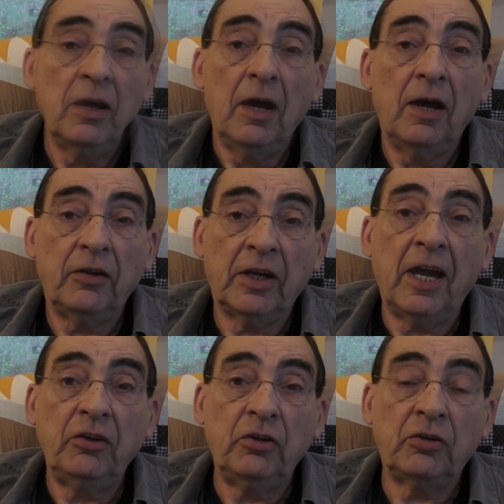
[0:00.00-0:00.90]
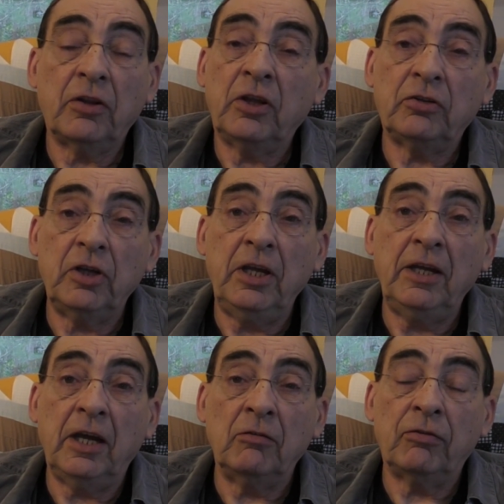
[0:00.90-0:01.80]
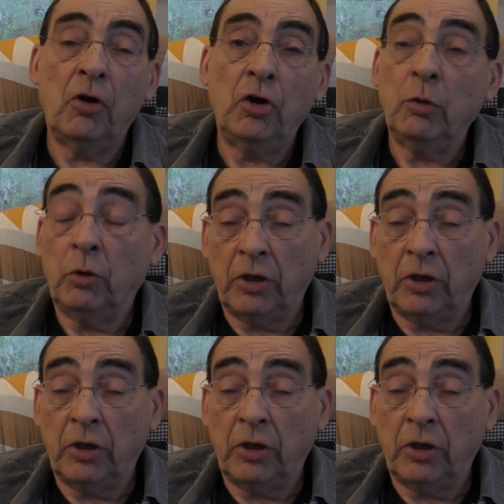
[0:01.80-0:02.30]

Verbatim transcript: Uh, the cases that they're seeing in Florida, well,